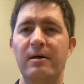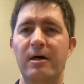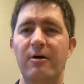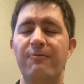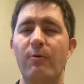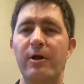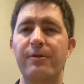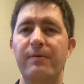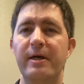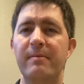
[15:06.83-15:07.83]
uh,
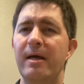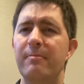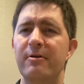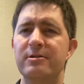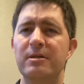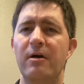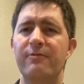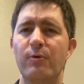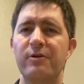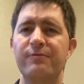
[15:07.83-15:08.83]
43 and maybe start
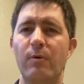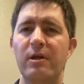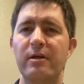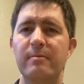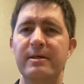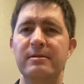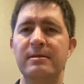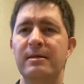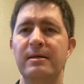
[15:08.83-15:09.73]
44 a little bit.